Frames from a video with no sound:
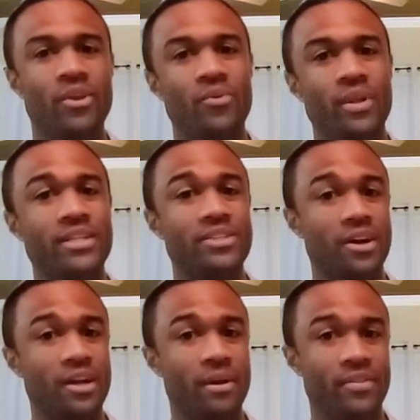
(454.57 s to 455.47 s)
We didn't
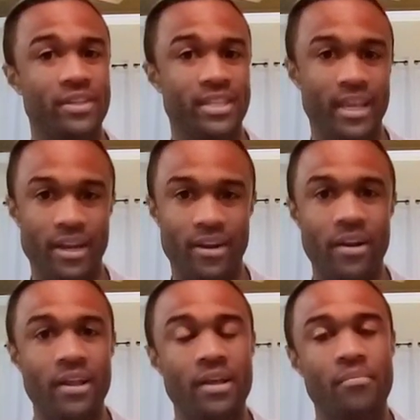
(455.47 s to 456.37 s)
talk about this
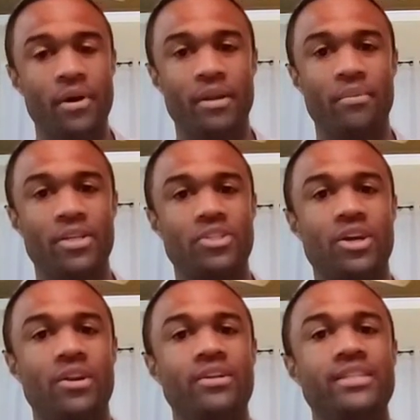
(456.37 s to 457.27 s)
here, but in Monster
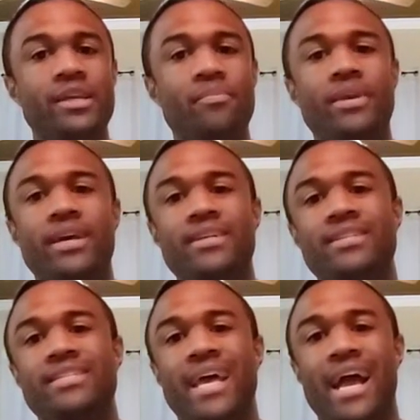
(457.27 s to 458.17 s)
Hunter,
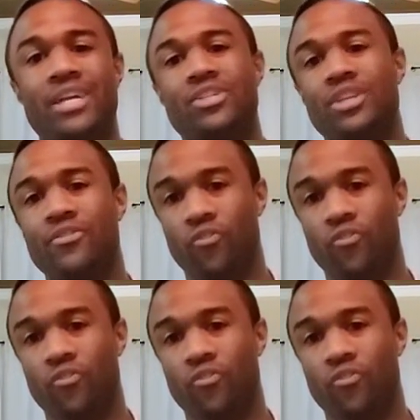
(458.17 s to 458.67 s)
DPS is actually a